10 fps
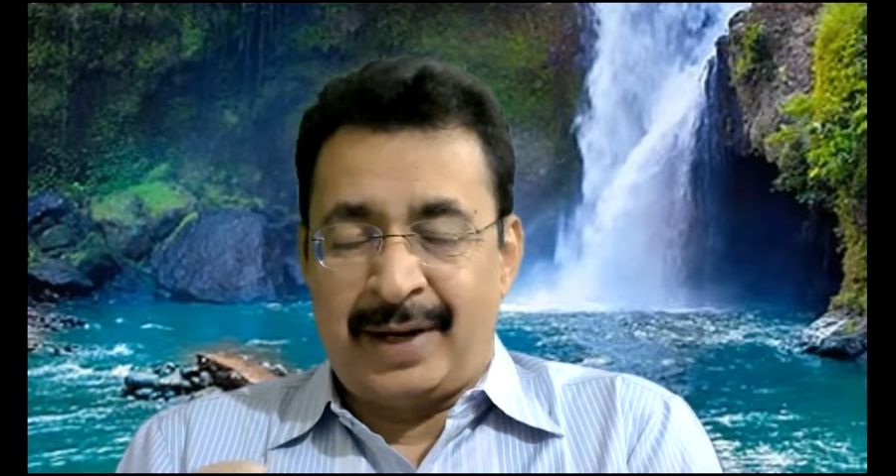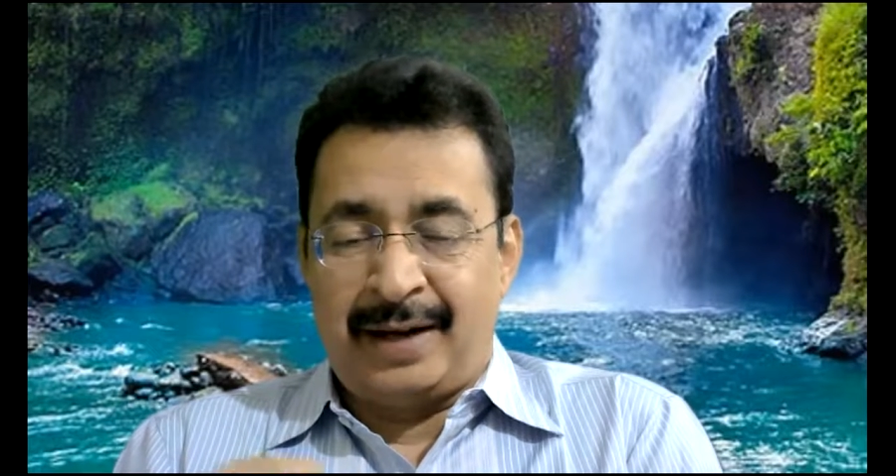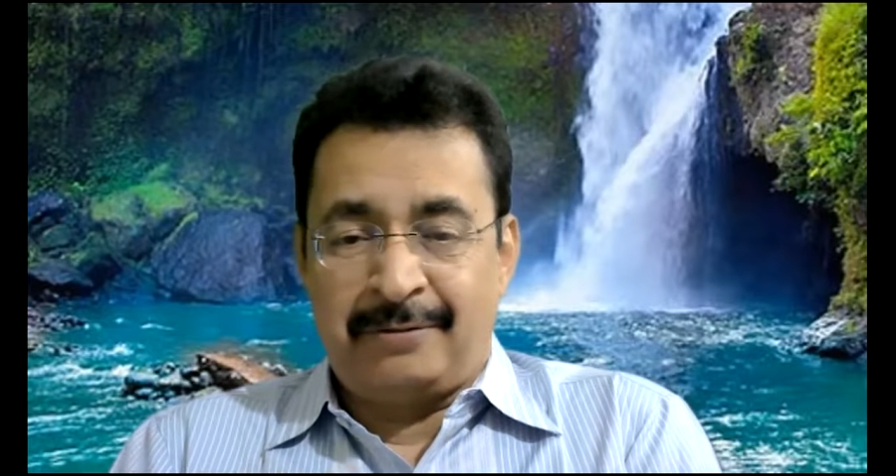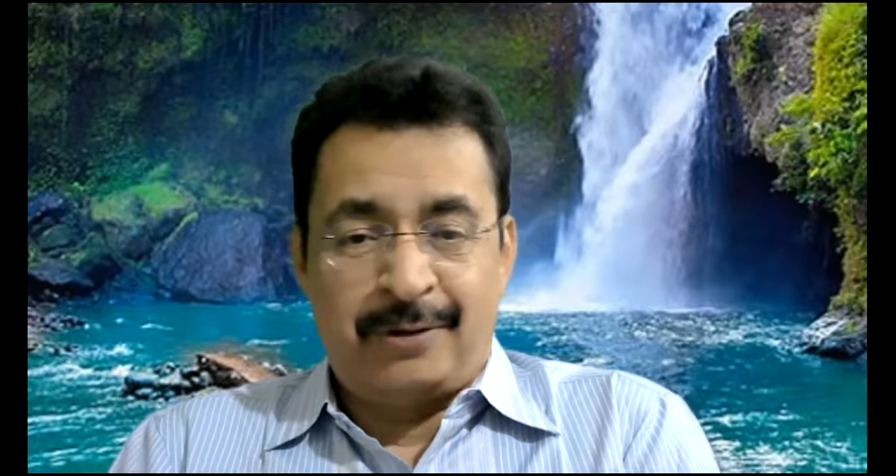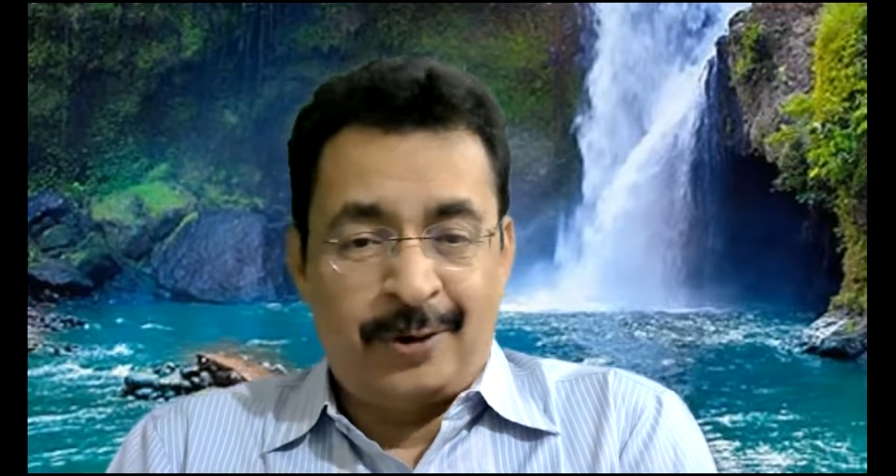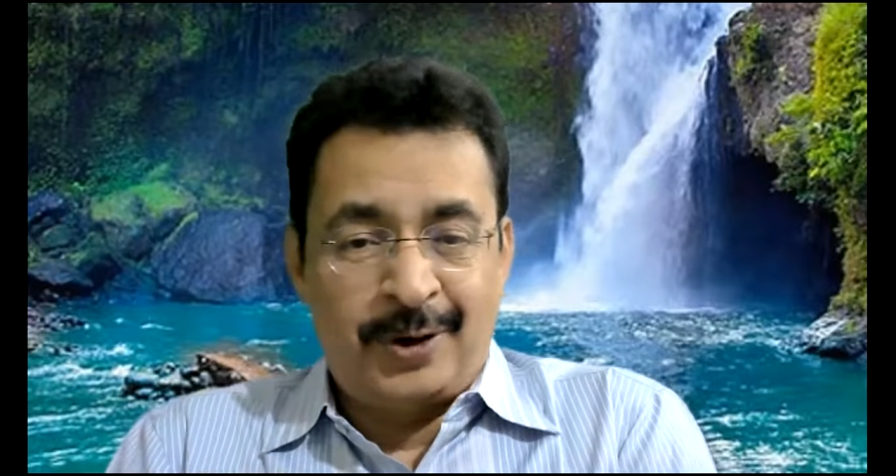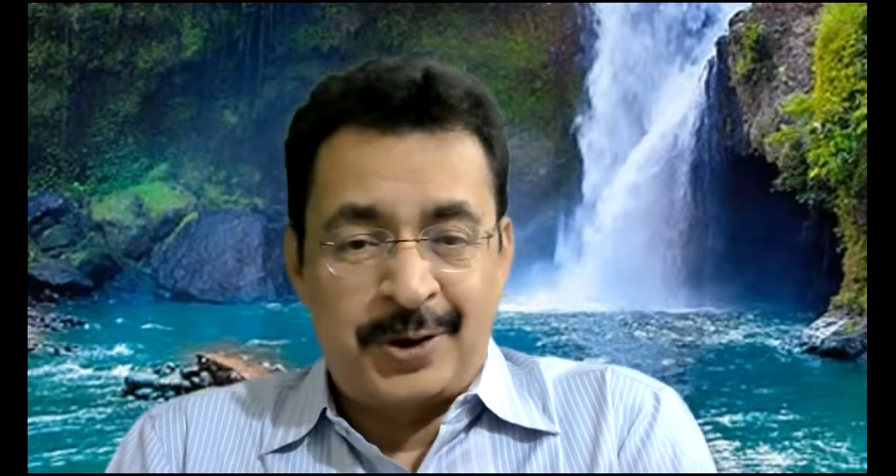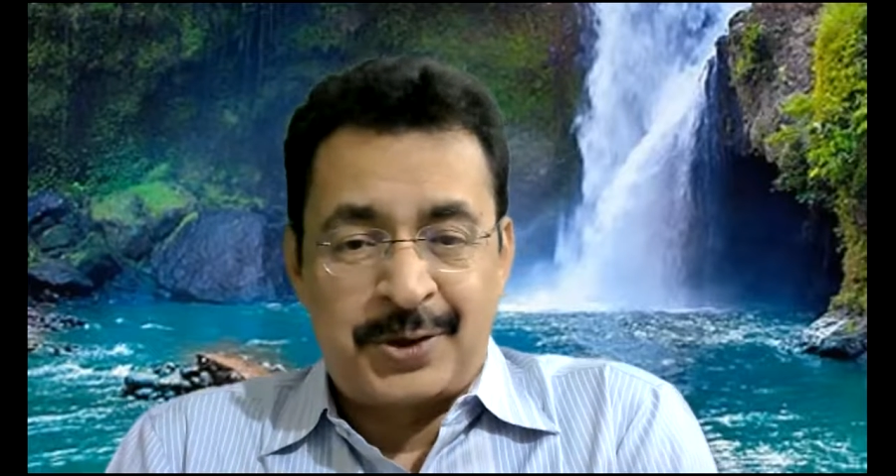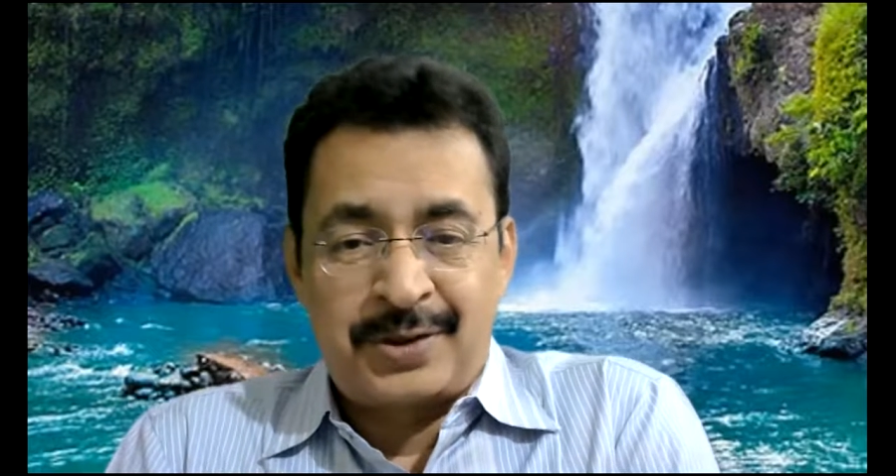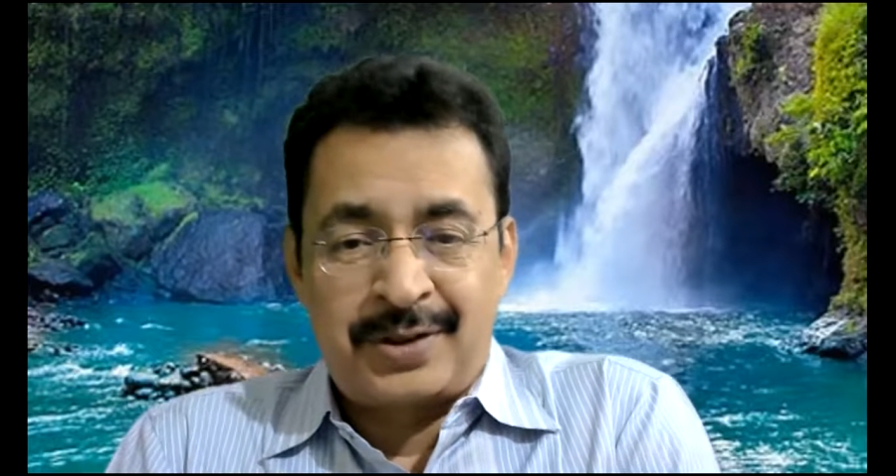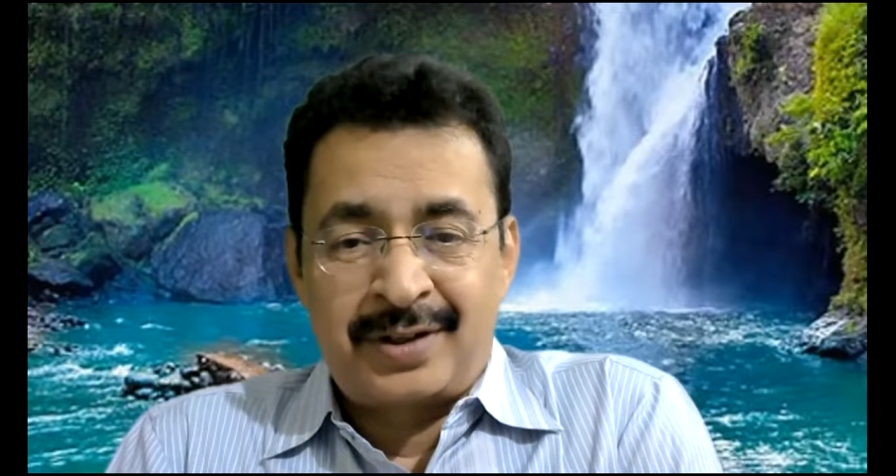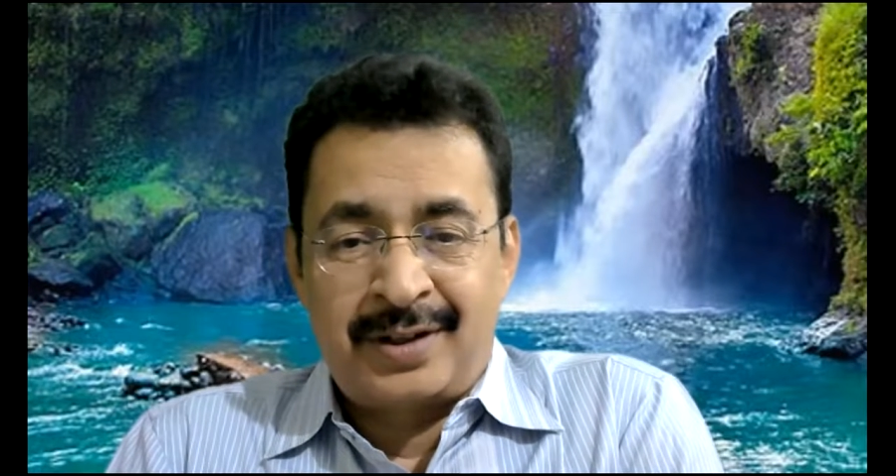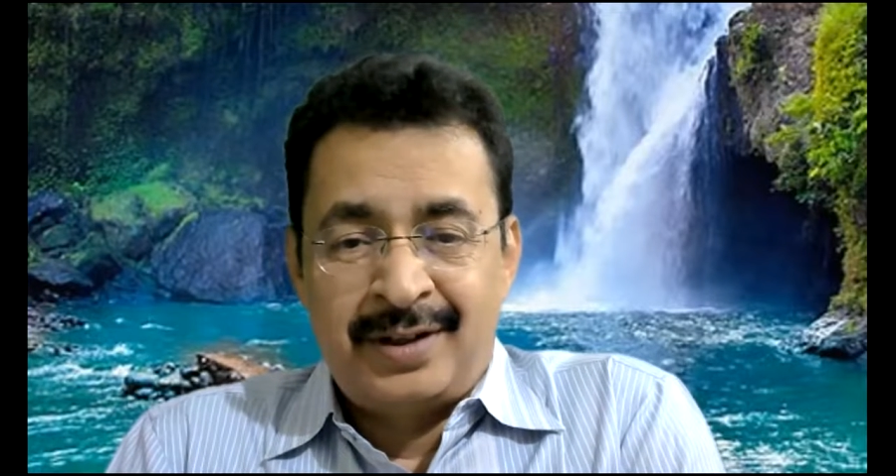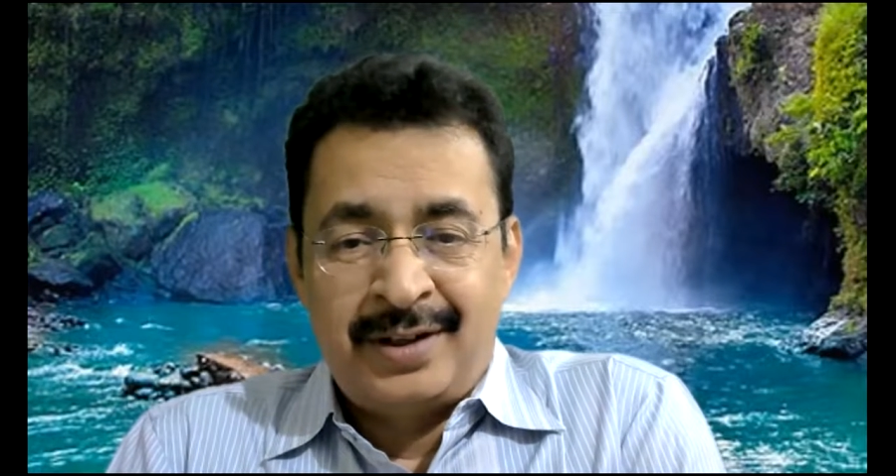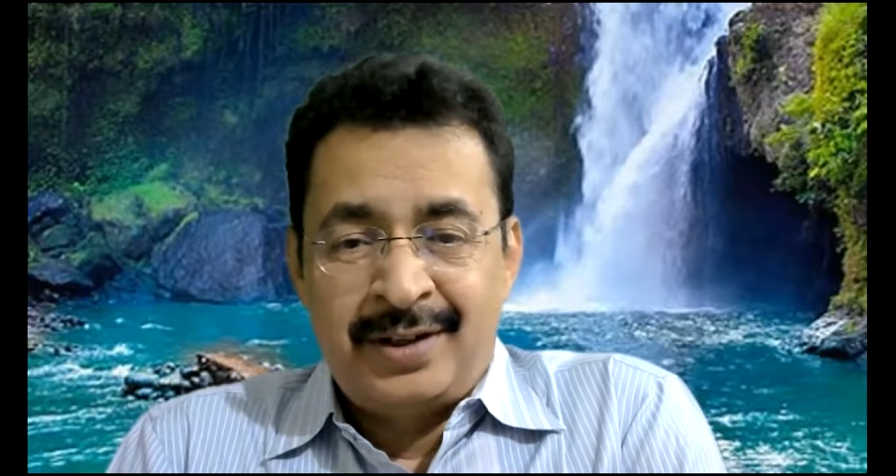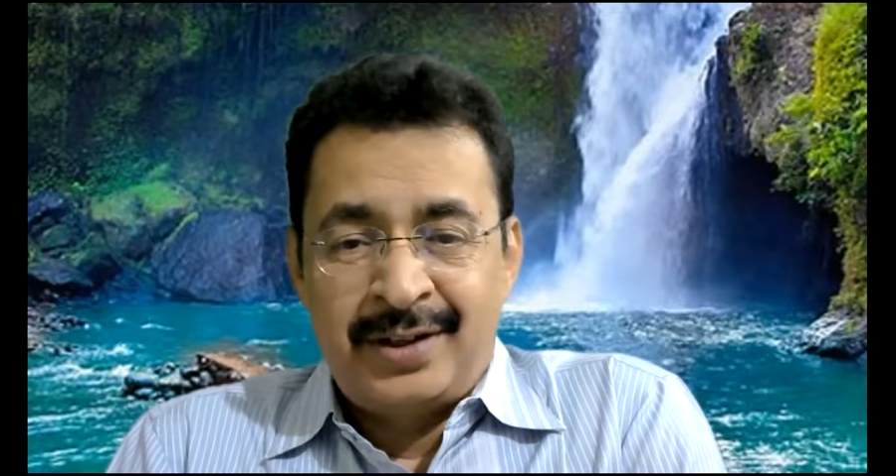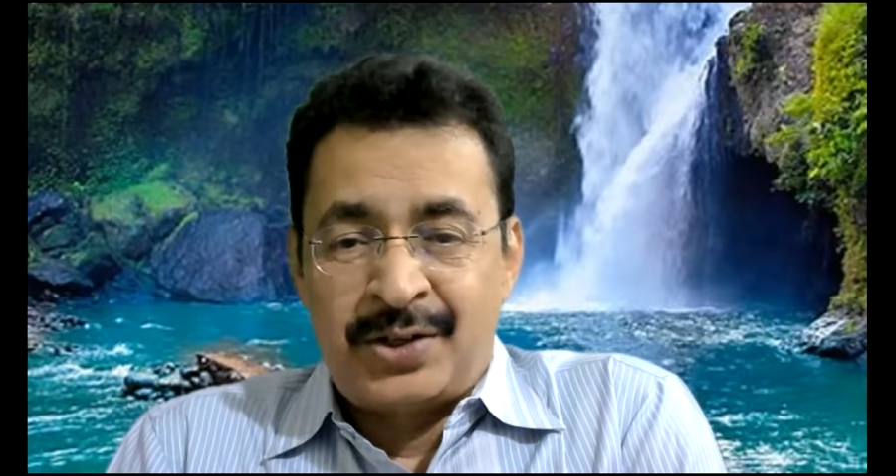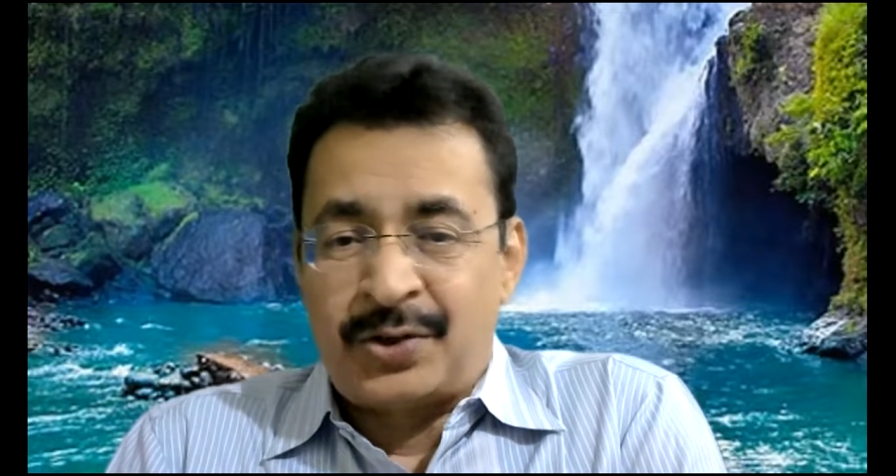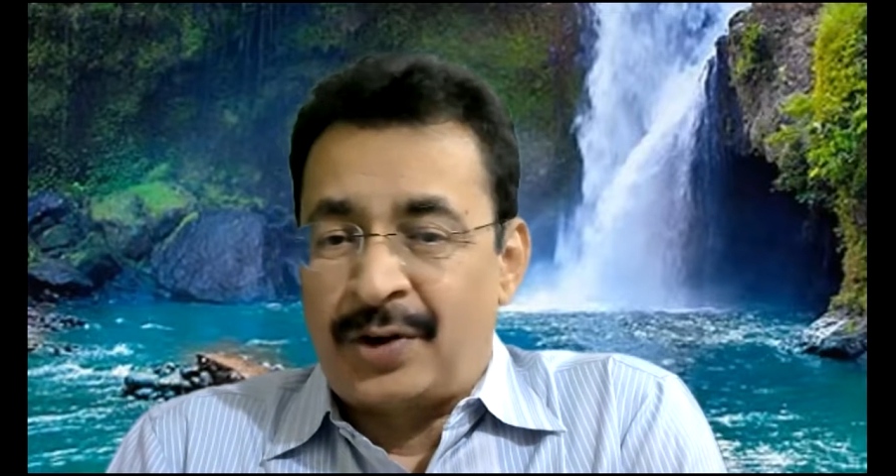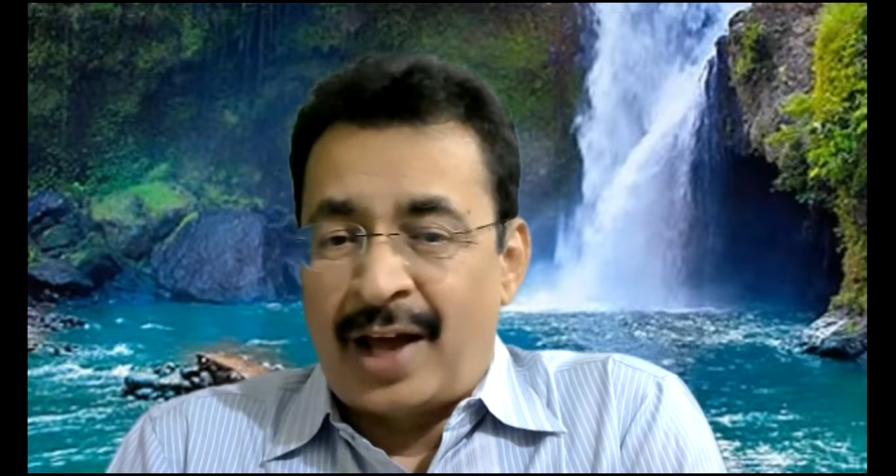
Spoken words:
My followers should